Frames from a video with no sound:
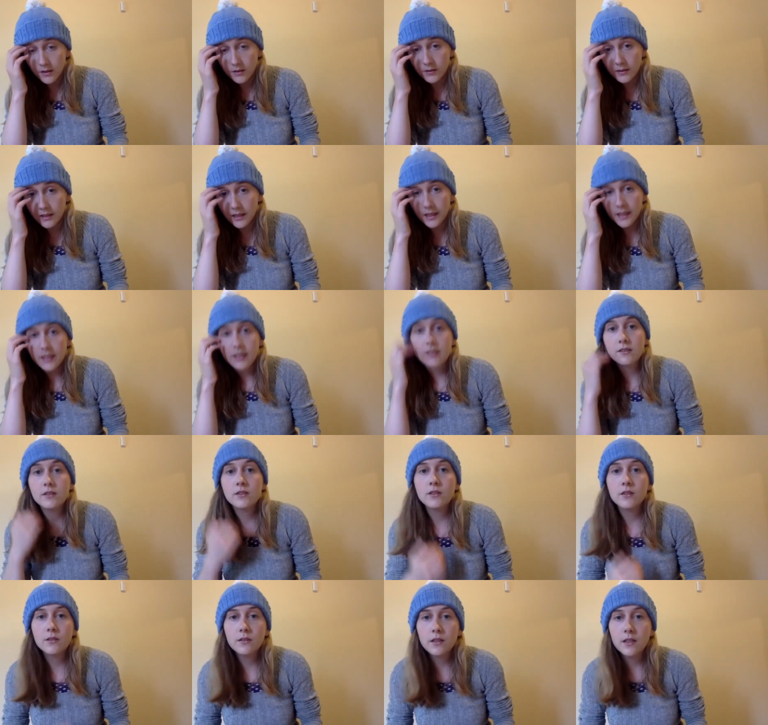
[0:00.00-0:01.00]
Okay,
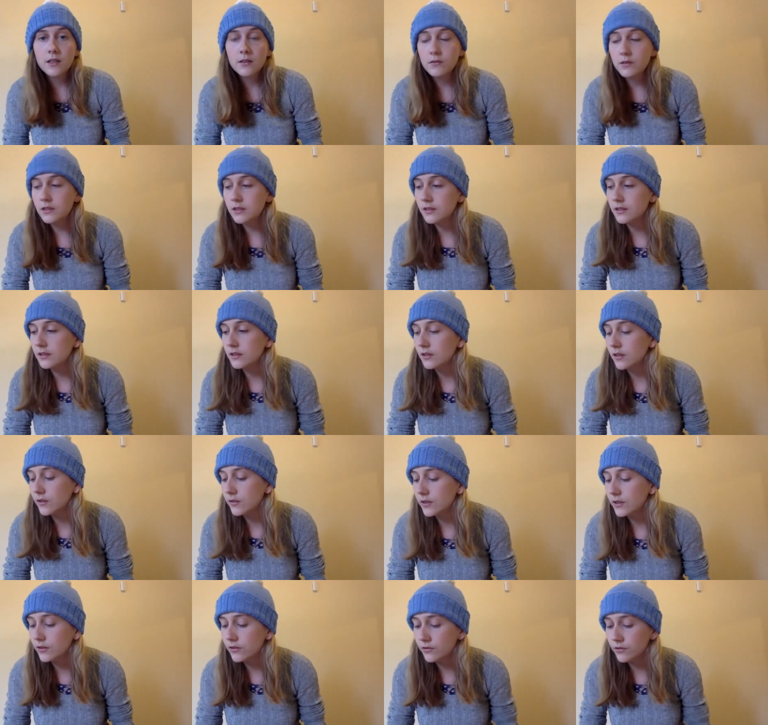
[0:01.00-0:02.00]
so I was
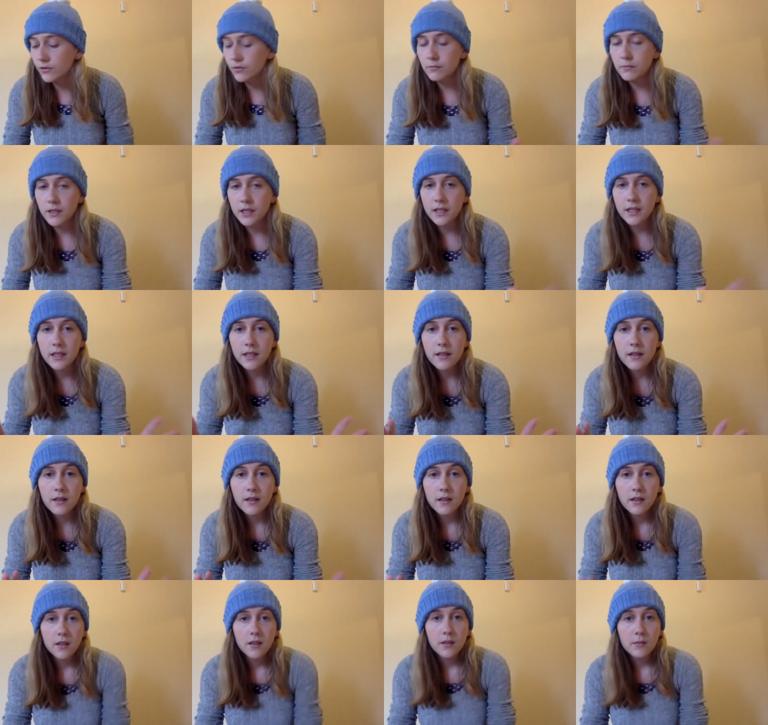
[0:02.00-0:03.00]
going through my
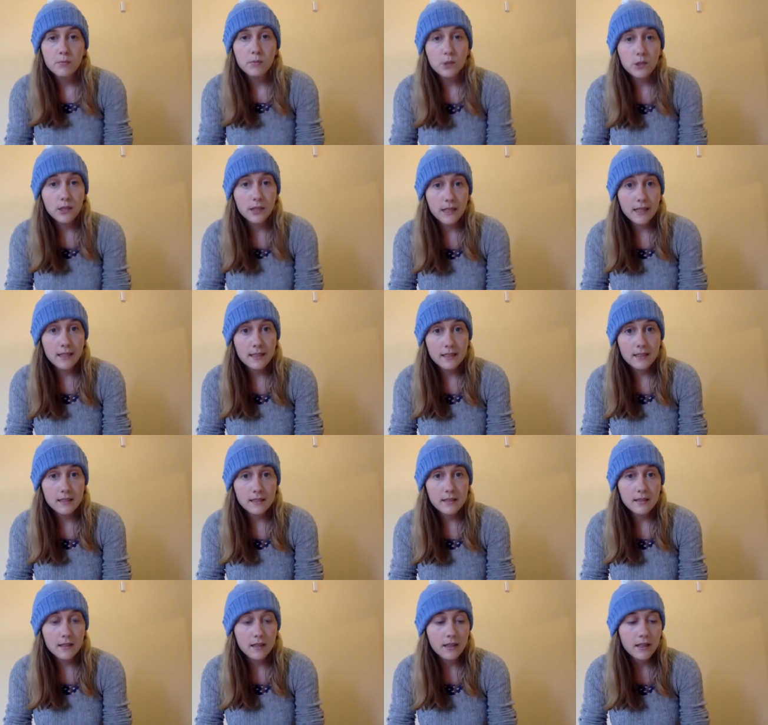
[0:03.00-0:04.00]

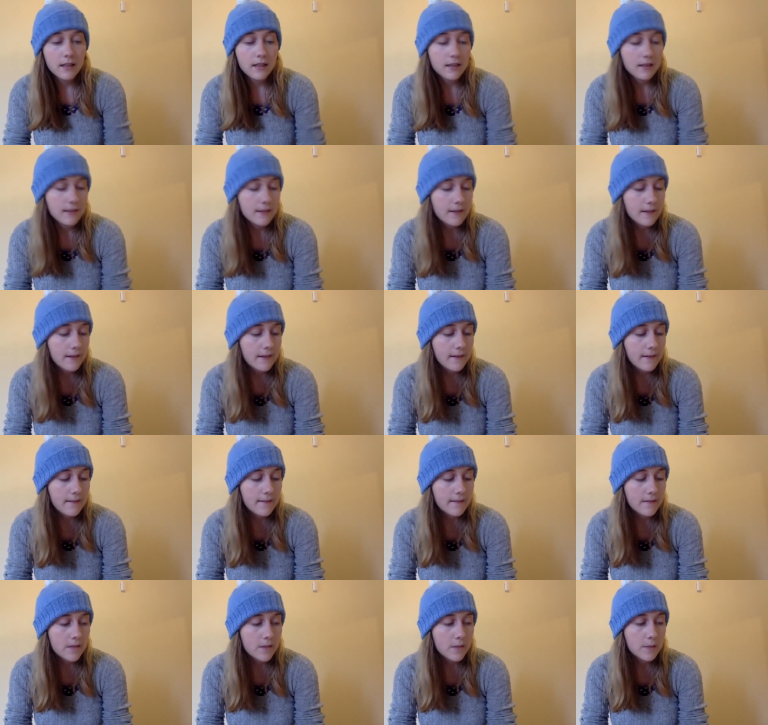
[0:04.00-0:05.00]
bookcase and
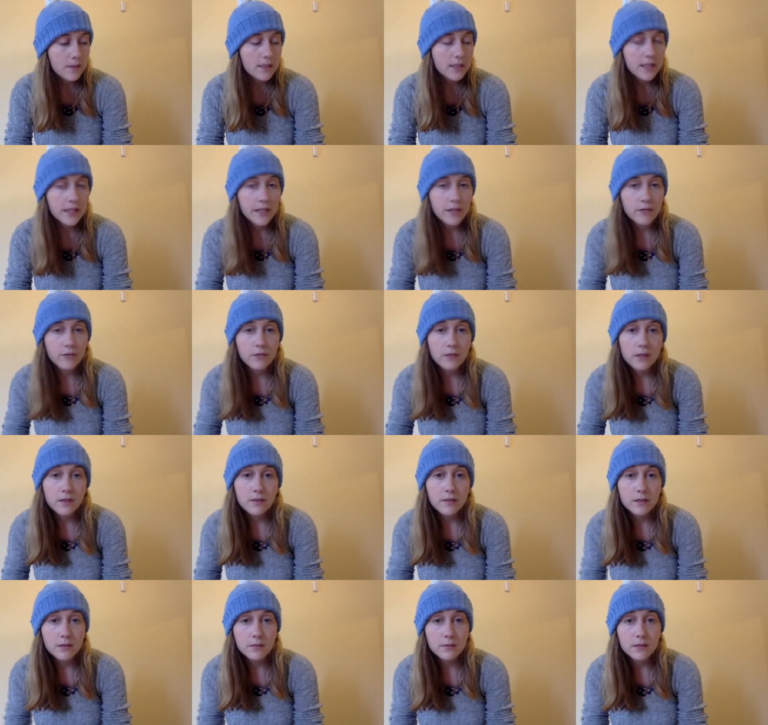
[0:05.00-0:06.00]
uh, hoping to get rid
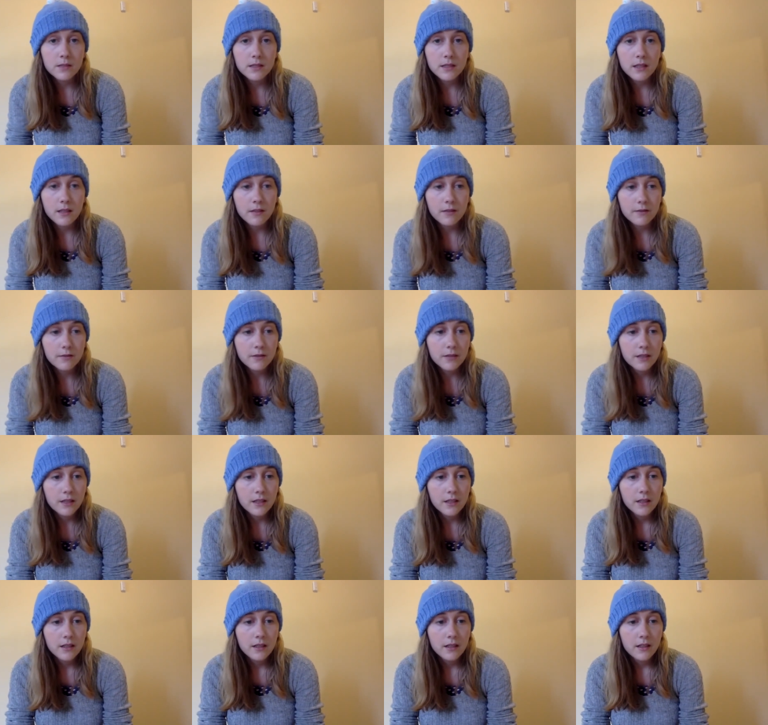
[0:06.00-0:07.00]
of some stuff
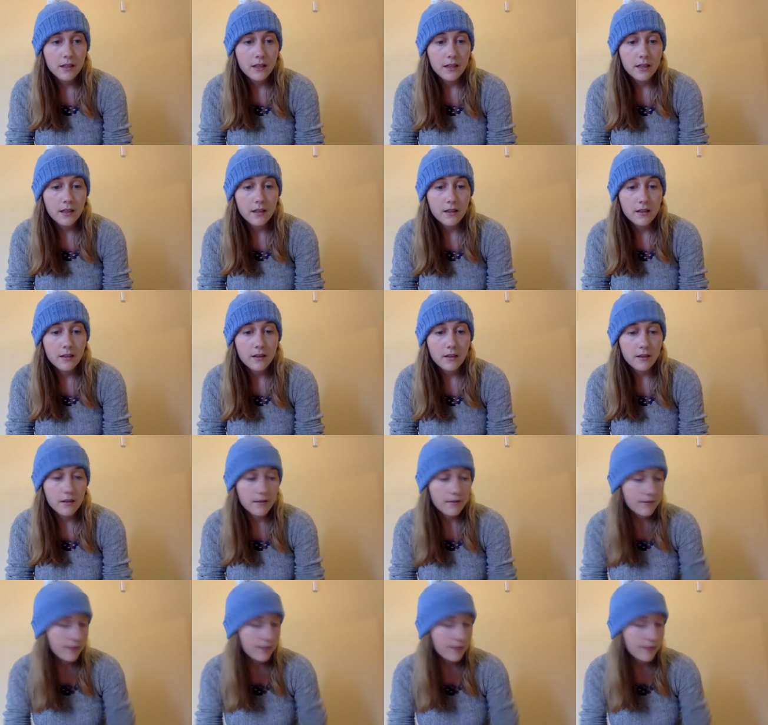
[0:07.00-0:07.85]
and I